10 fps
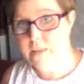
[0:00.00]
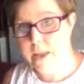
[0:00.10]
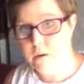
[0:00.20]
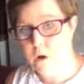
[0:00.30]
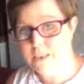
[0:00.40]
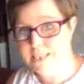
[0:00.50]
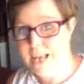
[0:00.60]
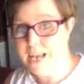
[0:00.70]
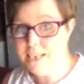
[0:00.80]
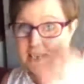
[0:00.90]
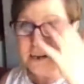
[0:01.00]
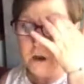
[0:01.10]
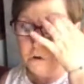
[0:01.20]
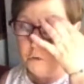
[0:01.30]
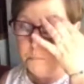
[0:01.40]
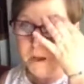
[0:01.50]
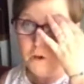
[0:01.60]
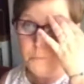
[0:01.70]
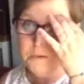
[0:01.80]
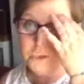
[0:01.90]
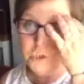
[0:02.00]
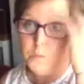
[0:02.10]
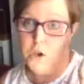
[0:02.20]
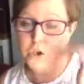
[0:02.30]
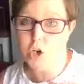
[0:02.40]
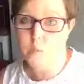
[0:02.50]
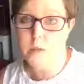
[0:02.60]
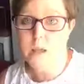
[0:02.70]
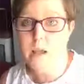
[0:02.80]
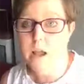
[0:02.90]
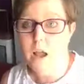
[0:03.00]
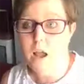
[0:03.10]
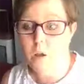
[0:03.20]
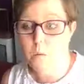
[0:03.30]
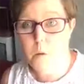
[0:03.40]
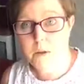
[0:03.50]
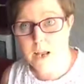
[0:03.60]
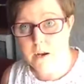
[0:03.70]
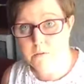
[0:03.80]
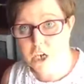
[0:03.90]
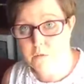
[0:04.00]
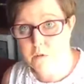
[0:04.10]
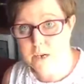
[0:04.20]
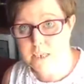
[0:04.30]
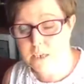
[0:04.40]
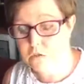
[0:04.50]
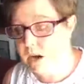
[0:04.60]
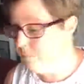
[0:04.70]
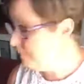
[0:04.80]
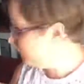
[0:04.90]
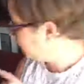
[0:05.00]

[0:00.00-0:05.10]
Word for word: and then on Saturday I'll come back up into the workshop um, on a live chat for Instagram,